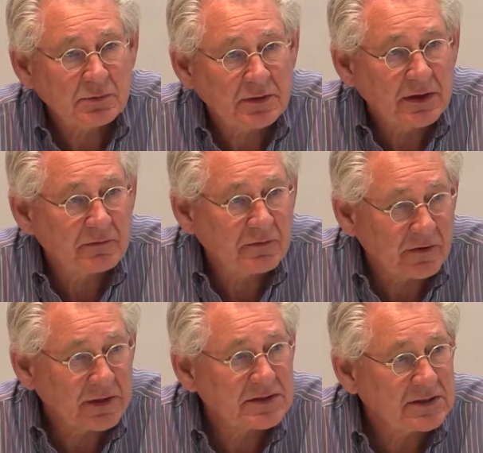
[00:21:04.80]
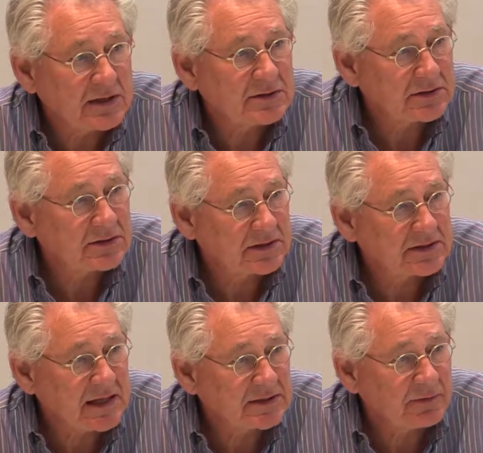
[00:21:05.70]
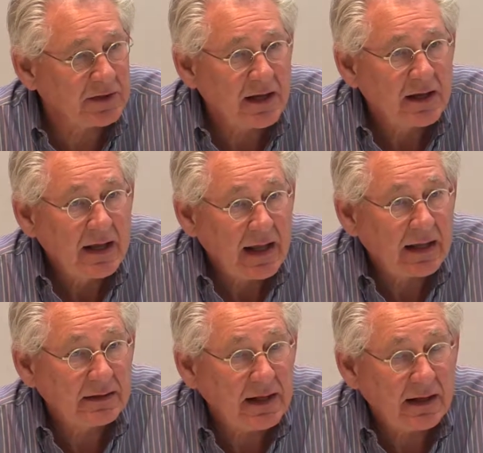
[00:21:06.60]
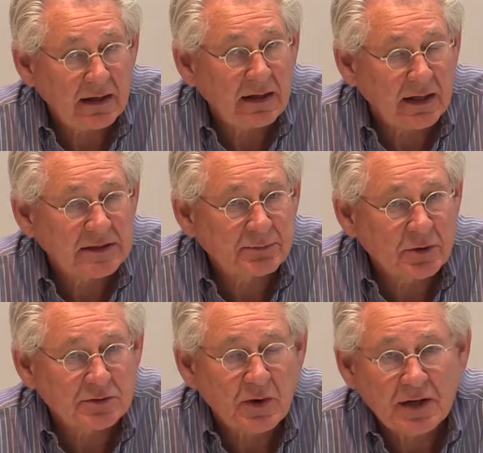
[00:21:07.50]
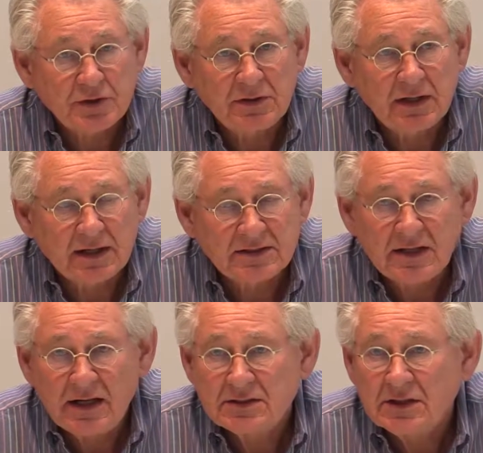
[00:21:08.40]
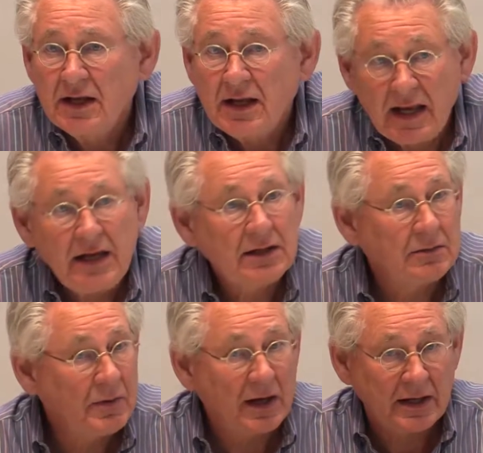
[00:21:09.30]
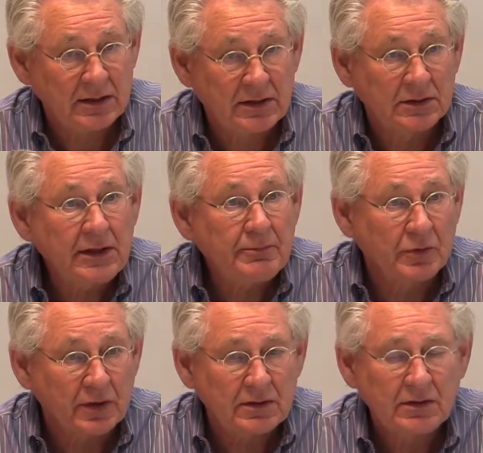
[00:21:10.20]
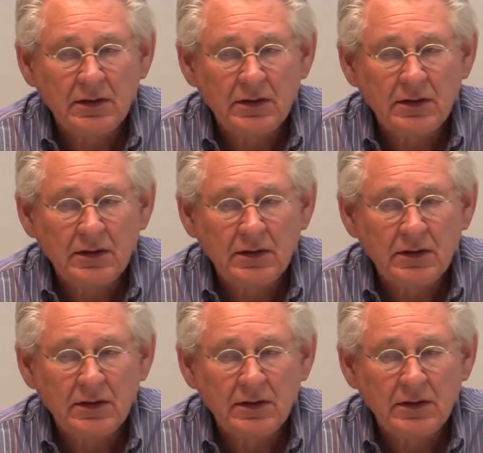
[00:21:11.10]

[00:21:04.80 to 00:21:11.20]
with their very successful export strategy to the United States, aided by a deliberate